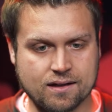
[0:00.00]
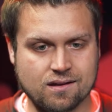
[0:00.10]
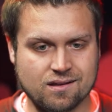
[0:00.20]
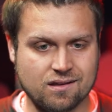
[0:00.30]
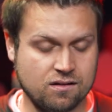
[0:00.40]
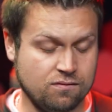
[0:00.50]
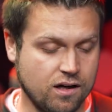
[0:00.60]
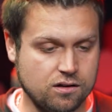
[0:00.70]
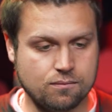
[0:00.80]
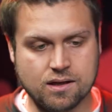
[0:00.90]
and then the
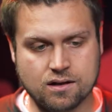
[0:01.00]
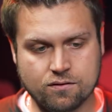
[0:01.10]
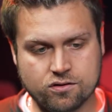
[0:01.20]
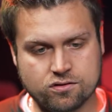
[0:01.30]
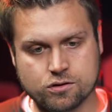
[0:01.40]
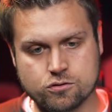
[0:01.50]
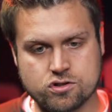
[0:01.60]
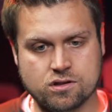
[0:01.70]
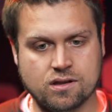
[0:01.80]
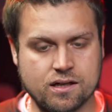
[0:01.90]
development of the
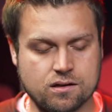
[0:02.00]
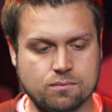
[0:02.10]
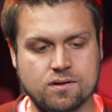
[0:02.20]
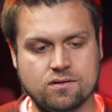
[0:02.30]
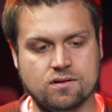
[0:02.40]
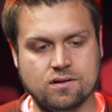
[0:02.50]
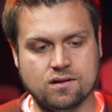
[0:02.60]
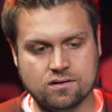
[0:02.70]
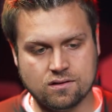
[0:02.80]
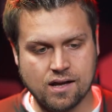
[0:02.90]
solution that your business
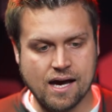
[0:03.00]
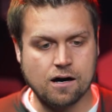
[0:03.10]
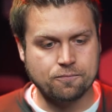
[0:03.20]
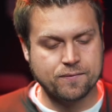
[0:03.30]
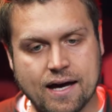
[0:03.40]
is now.